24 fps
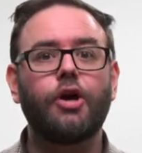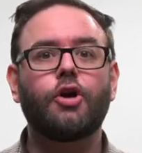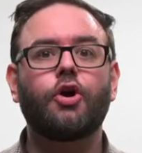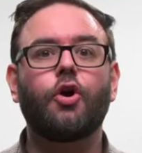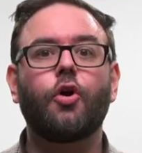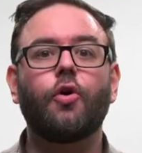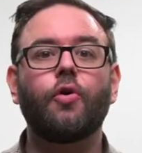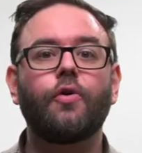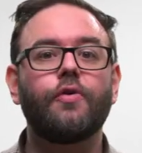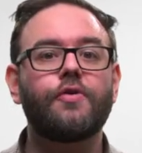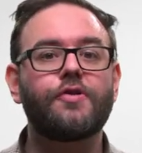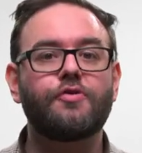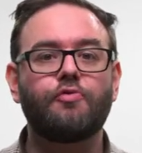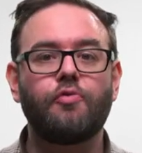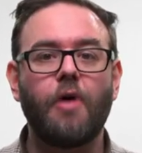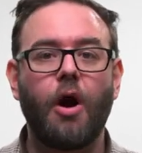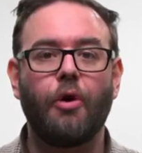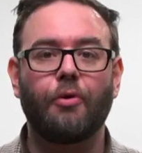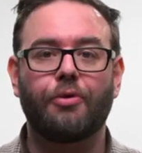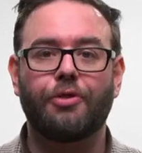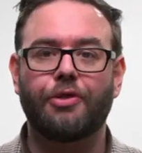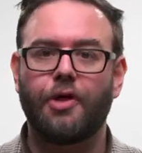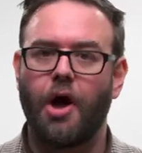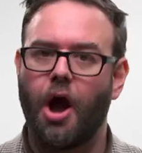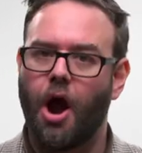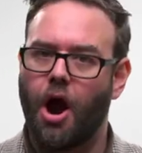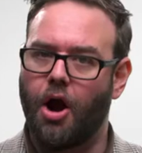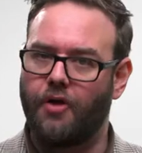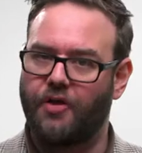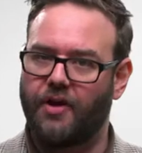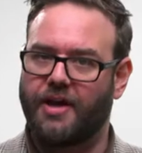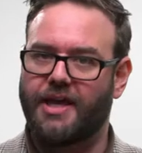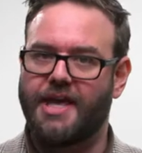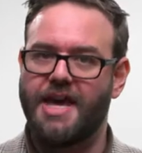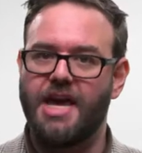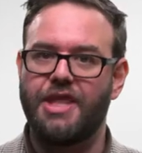girl's growth are
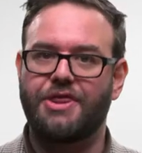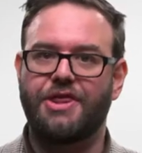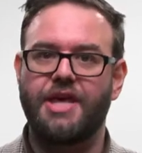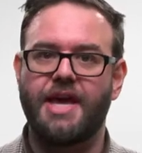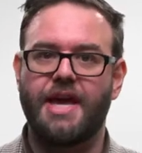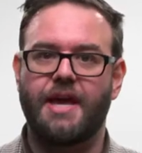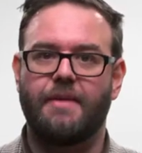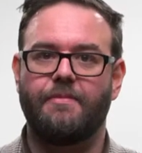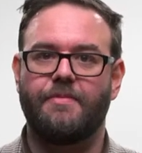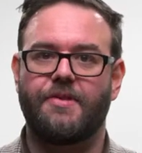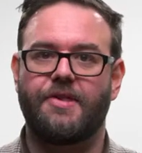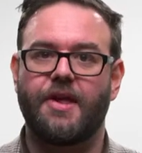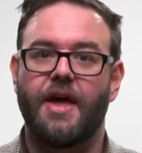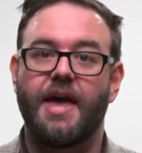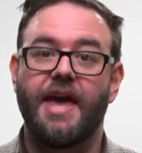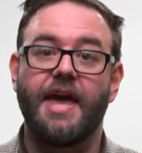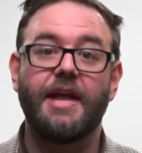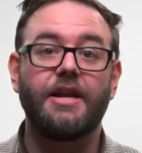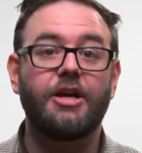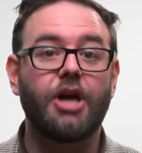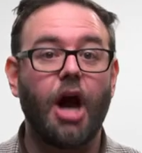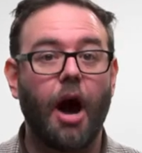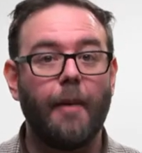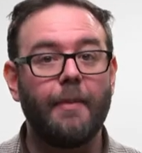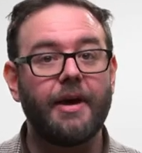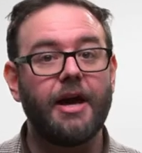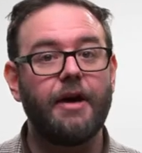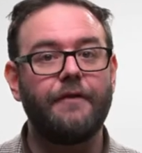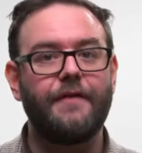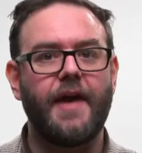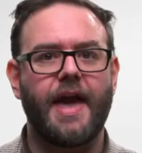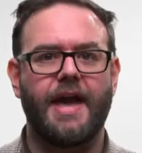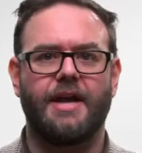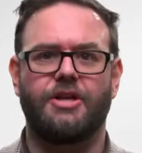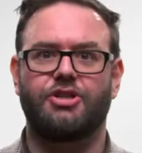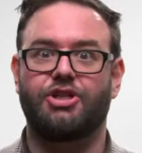the key themes in Coming of
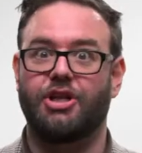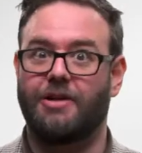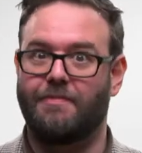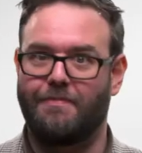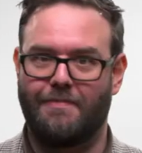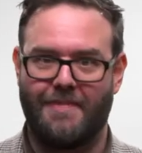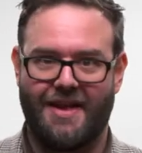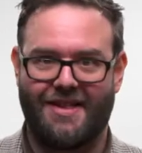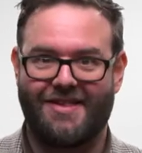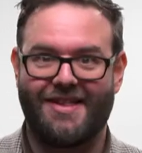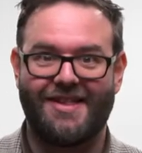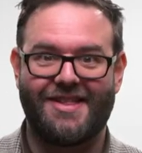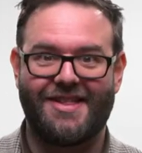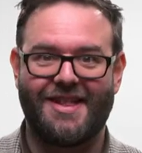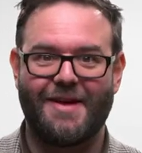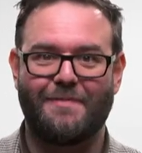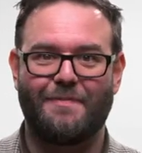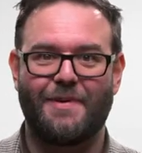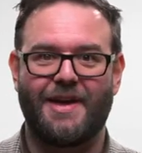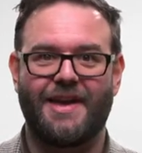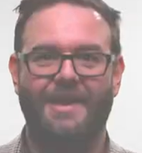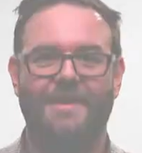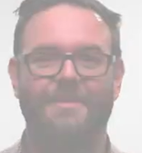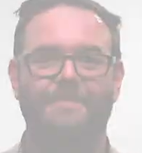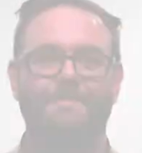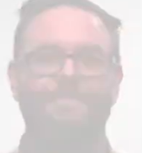Age in Mississippi.